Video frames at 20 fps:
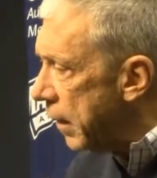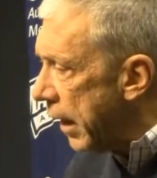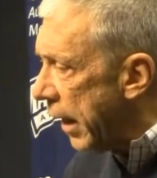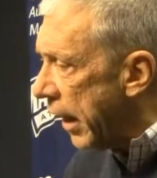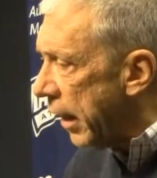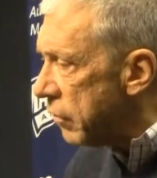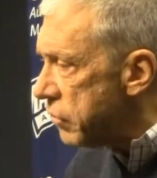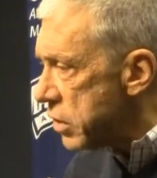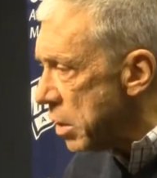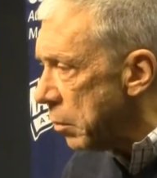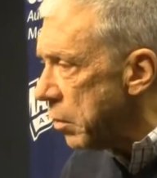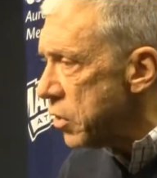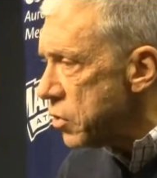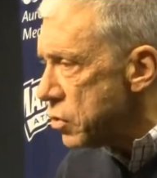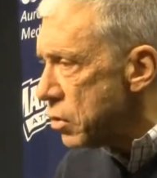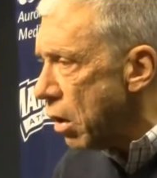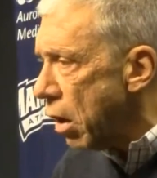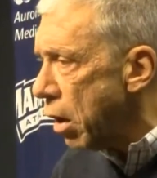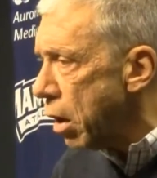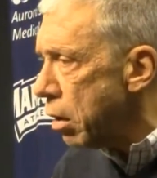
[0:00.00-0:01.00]
And somebody's
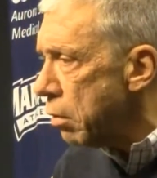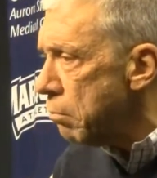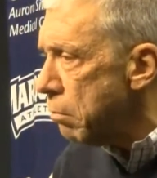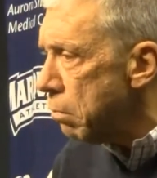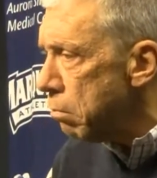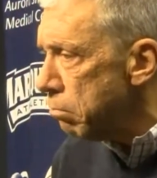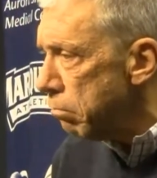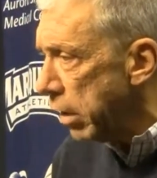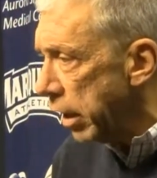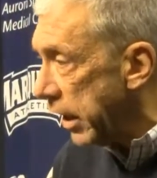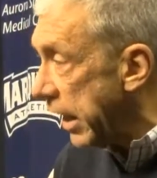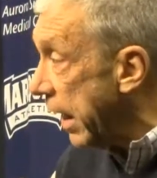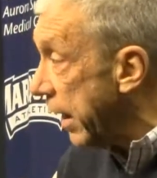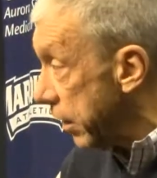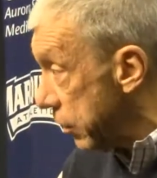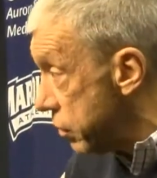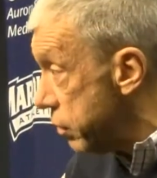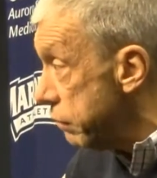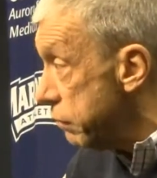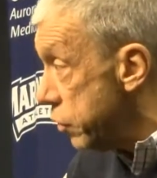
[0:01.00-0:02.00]
taught him
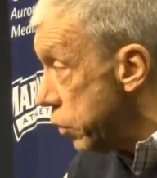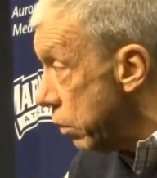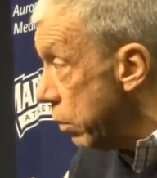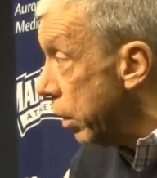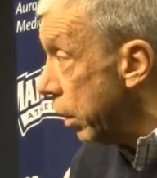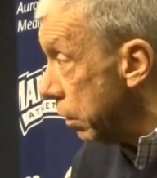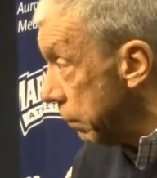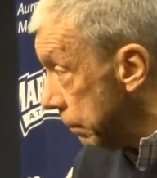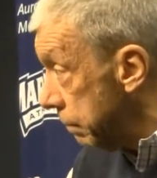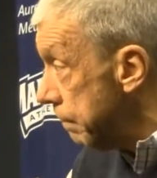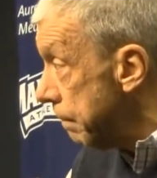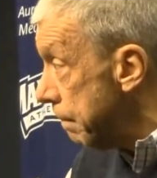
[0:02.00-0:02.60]
mechanics of shooting.